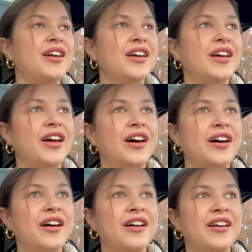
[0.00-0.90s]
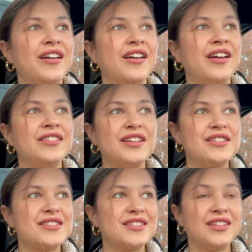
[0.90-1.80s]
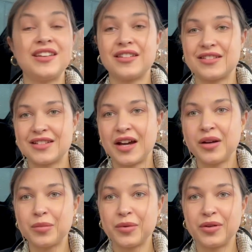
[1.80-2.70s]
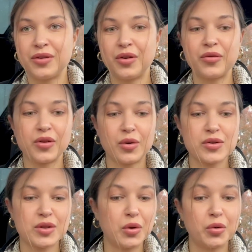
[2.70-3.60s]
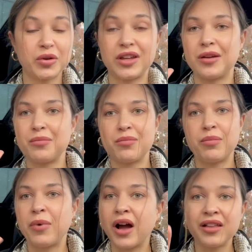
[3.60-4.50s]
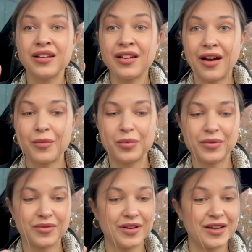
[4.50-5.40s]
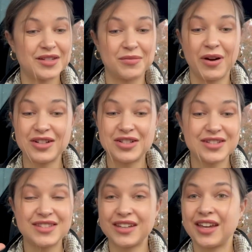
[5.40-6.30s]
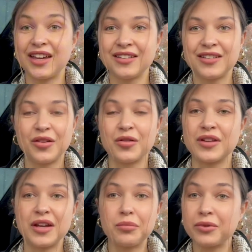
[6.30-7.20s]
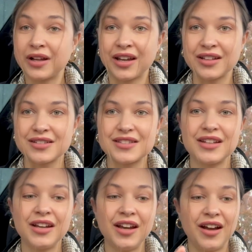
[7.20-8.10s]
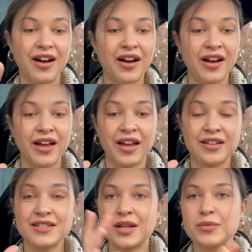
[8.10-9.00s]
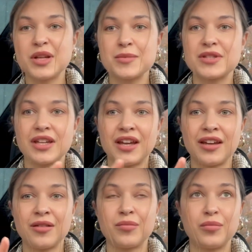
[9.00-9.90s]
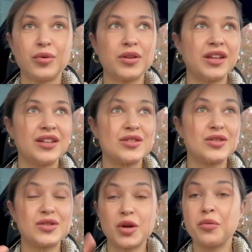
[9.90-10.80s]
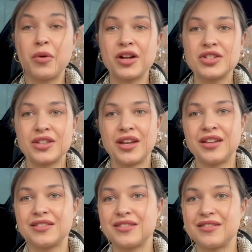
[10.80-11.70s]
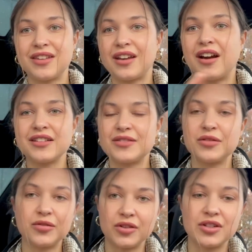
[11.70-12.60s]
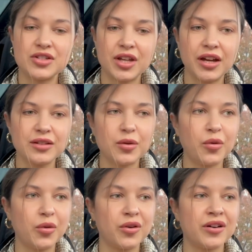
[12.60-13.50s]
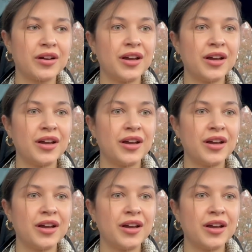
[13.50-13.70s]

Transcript: And there's another type of those who keep piling up as much as they can on their plates, and sometimes they put there so much that they can't even finish that, or